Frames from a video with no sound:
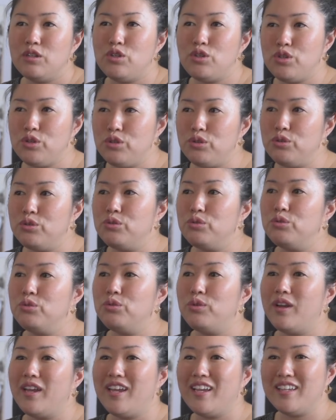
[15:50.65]

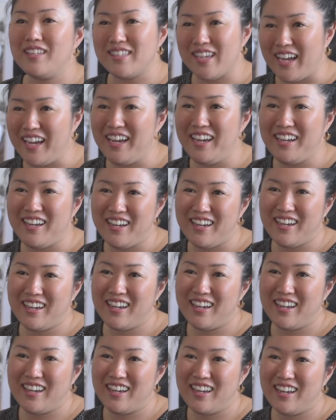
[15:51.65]
to anxiety.
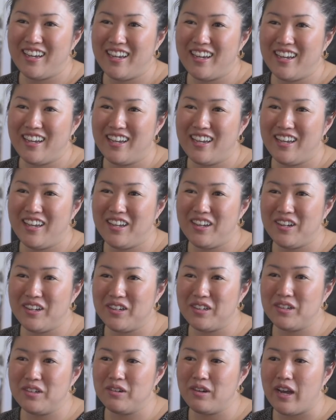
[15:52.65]
You
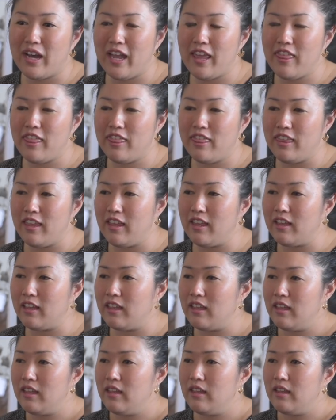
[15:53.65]
know, I think